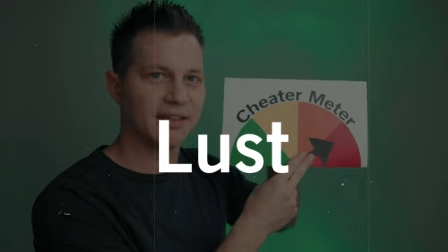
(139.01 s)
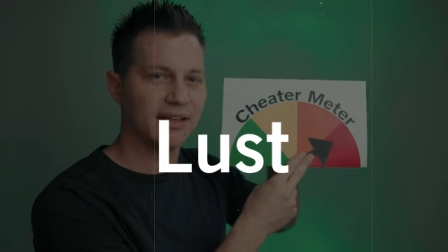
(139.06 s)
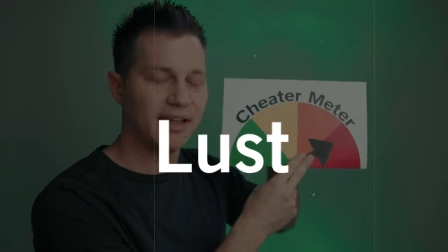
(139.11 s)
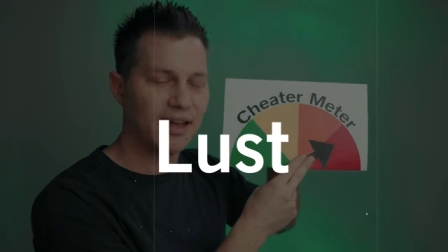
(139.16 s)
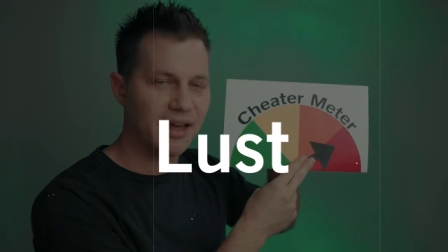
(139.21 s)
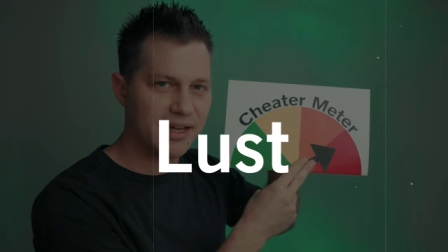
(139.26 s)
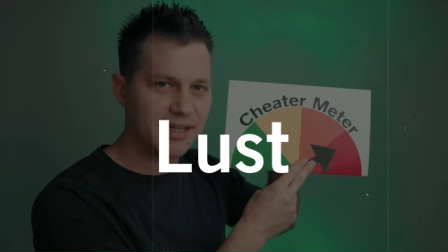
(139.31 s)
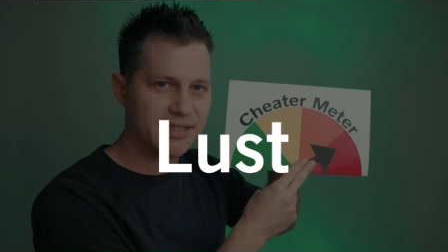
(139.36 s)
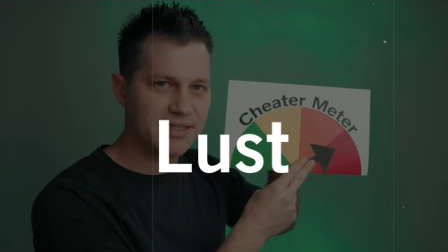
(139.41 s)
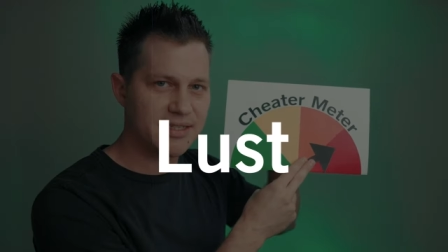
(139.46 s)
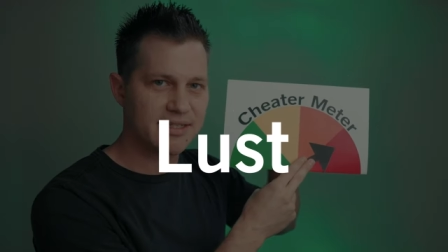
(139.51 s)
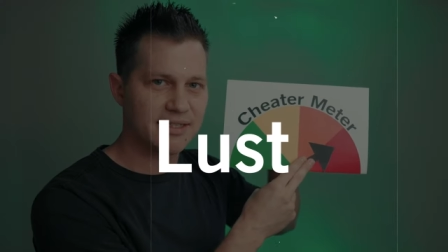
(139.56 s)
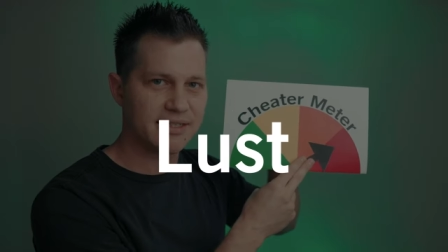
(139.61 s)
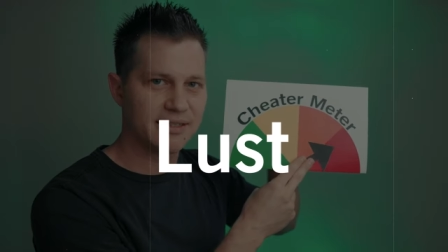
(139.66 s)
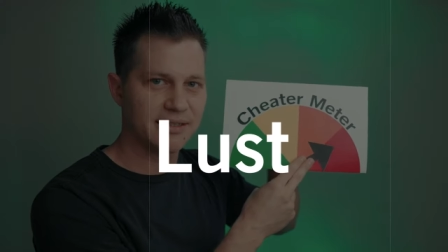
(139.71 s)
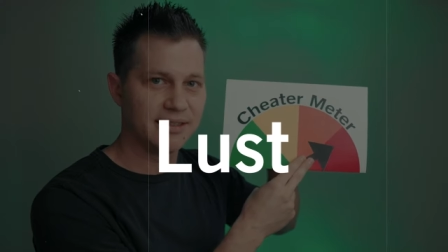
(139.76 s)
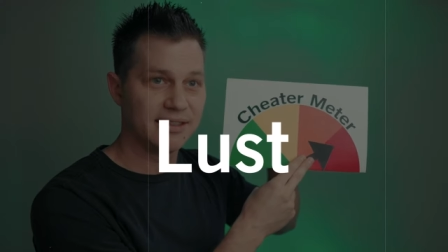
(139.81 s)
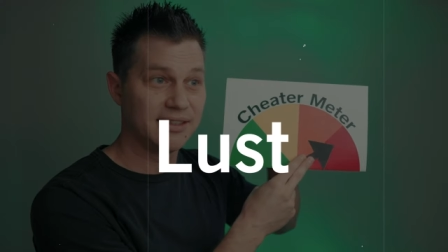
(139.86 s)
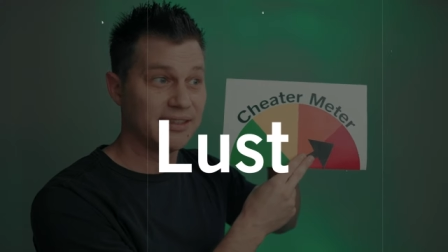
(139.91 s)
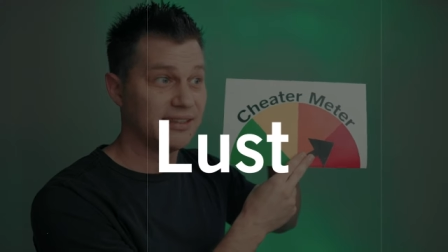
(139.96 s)
Lust
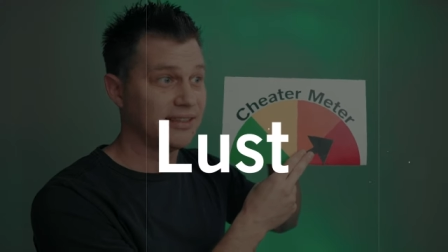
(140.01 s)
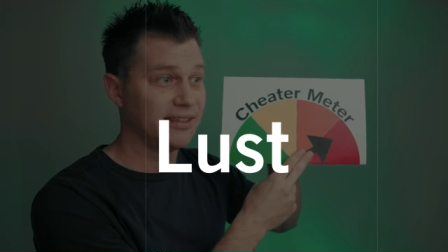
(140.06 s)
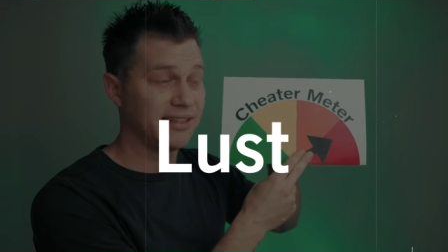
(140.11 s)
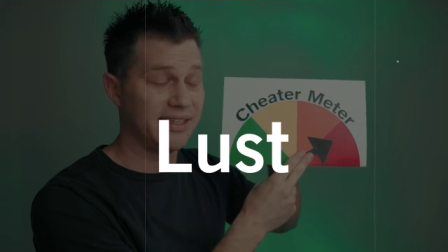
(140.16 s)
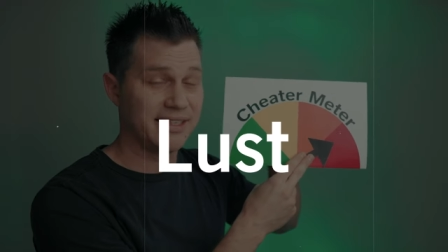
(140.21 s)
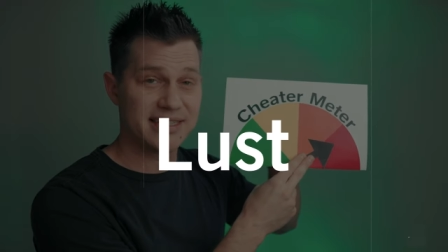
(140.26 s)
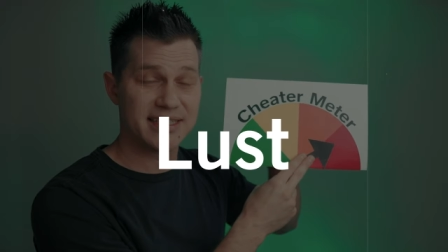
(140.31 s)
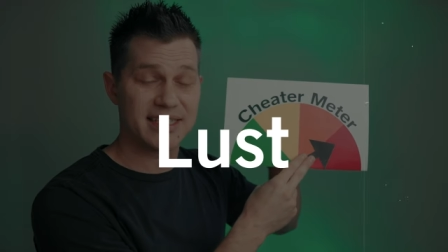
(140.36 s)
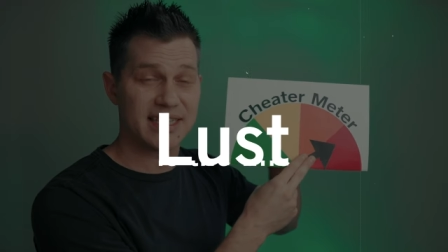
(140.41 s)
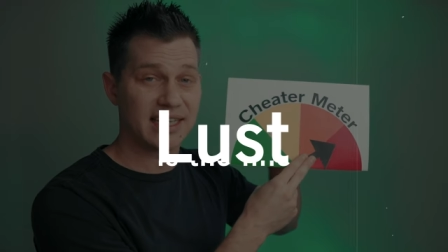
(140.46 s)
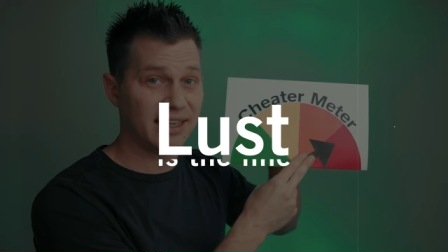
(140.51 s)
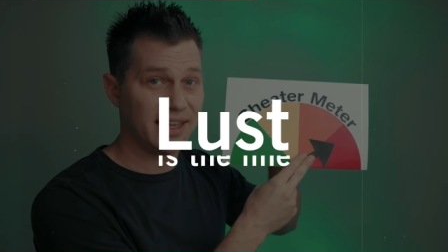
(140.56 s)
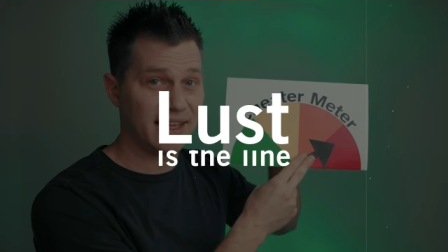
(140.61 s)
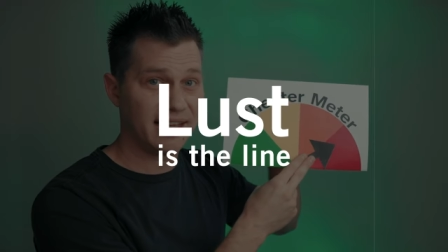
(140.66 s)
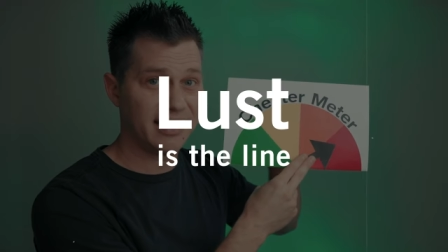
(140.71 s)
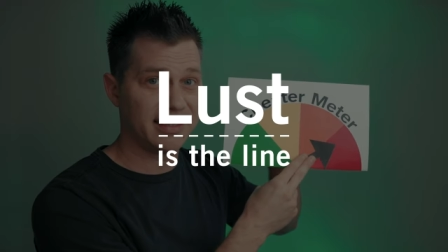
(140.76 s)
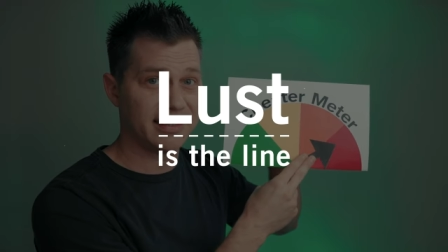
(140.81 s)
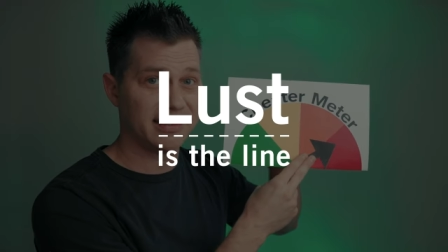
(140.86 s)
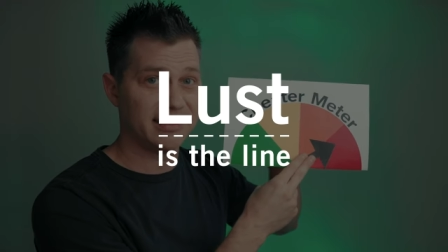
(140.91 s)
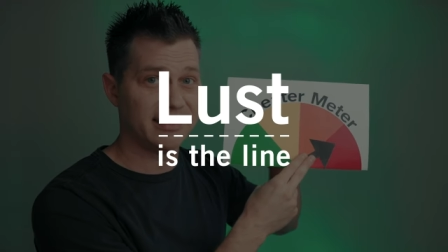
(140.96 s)
is the
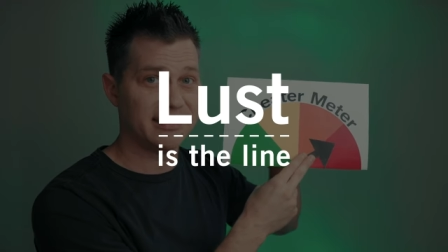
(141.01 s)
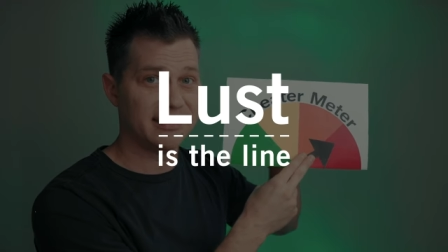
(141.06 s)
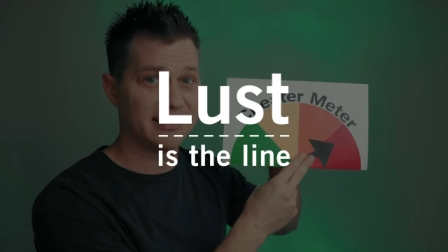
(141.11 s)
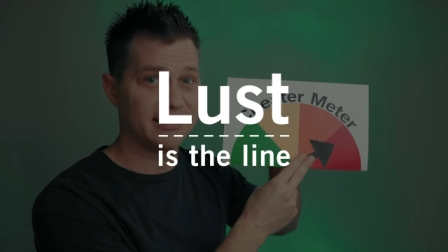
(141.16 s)
line.